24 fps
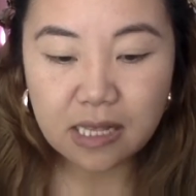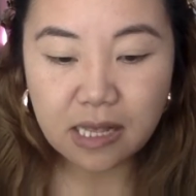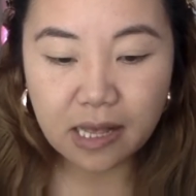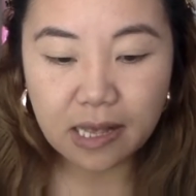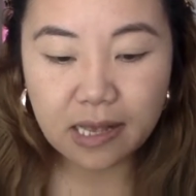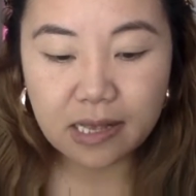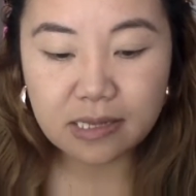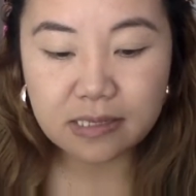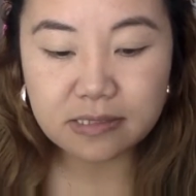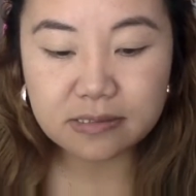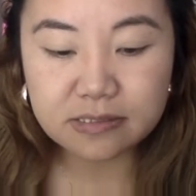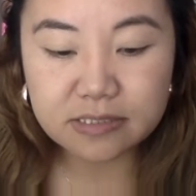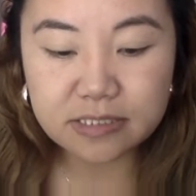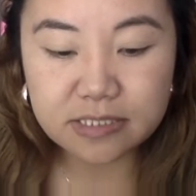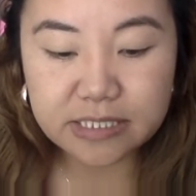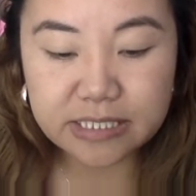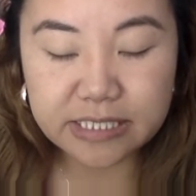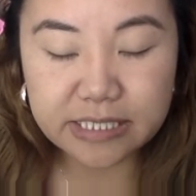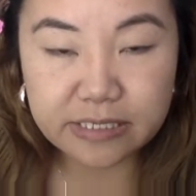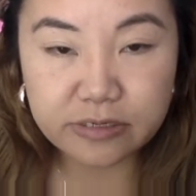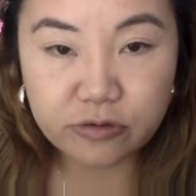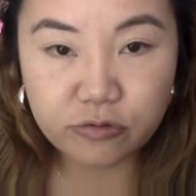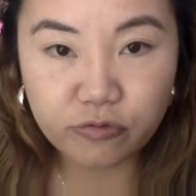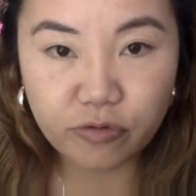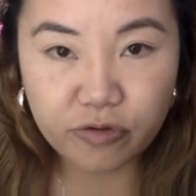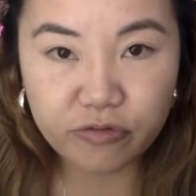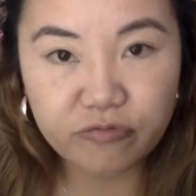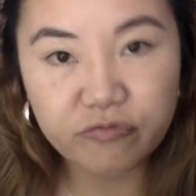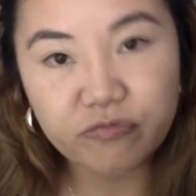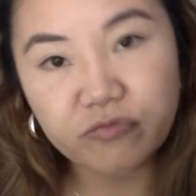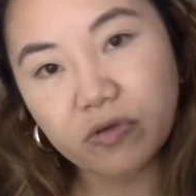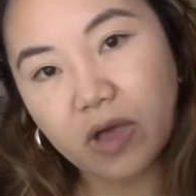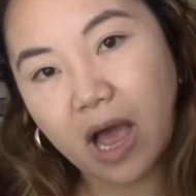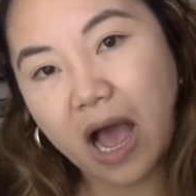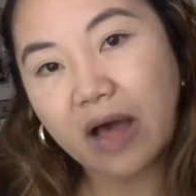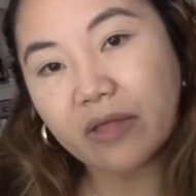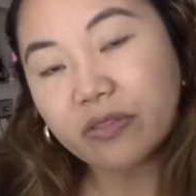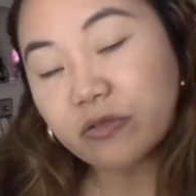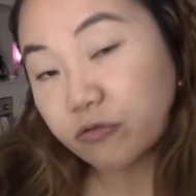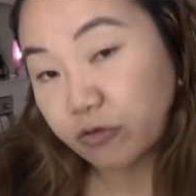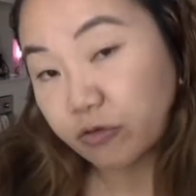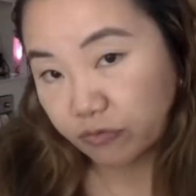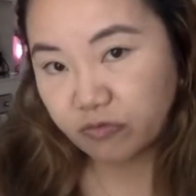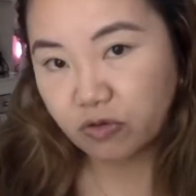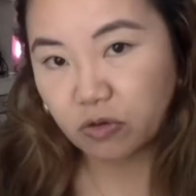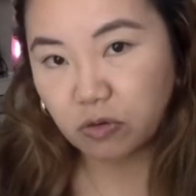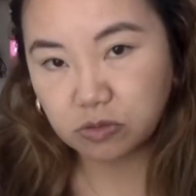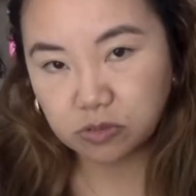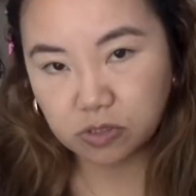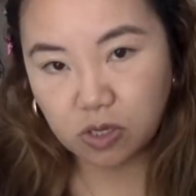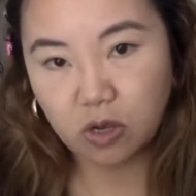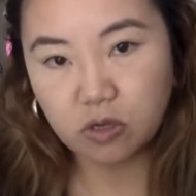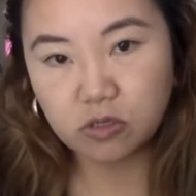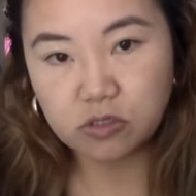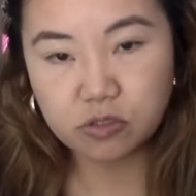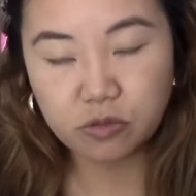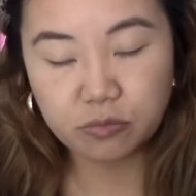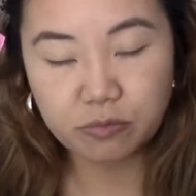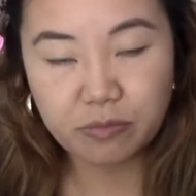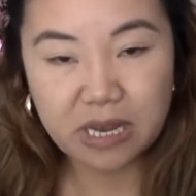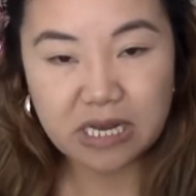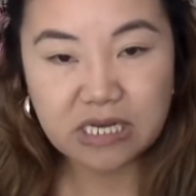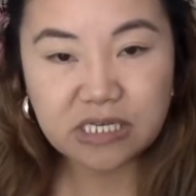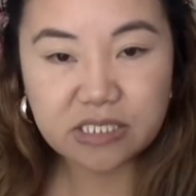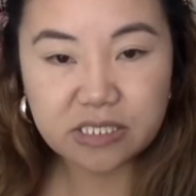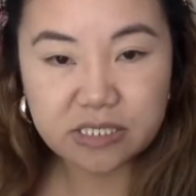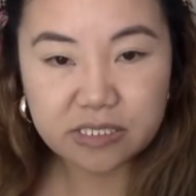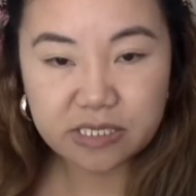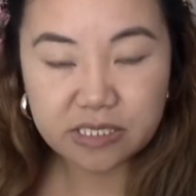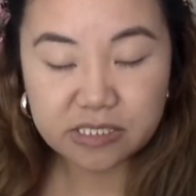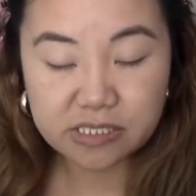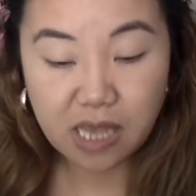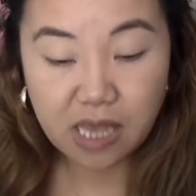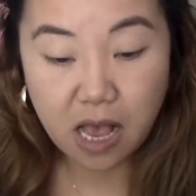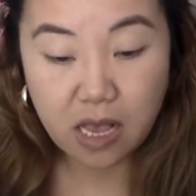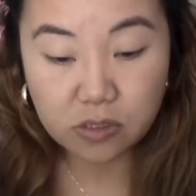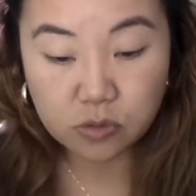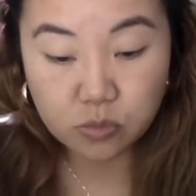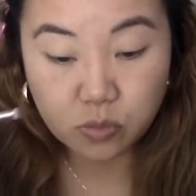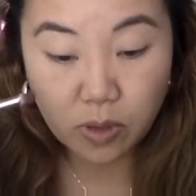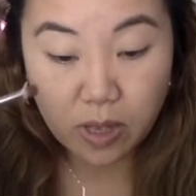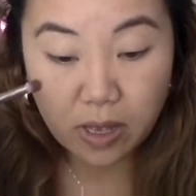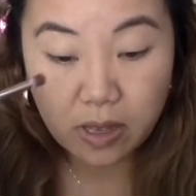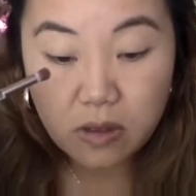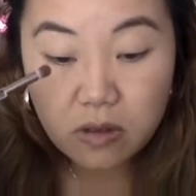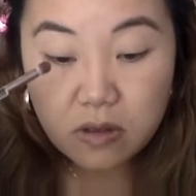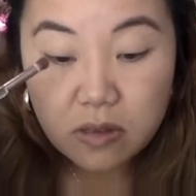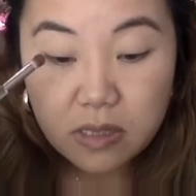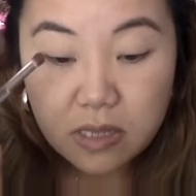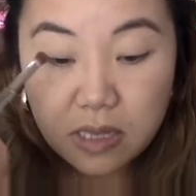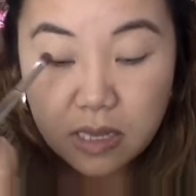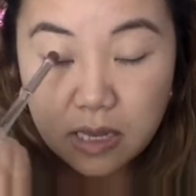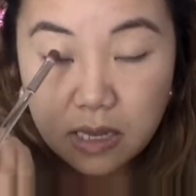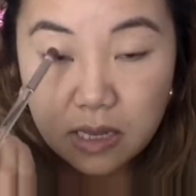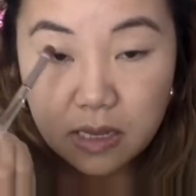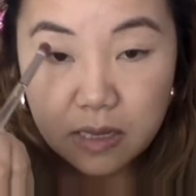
And the other reviews also mentioned this as well.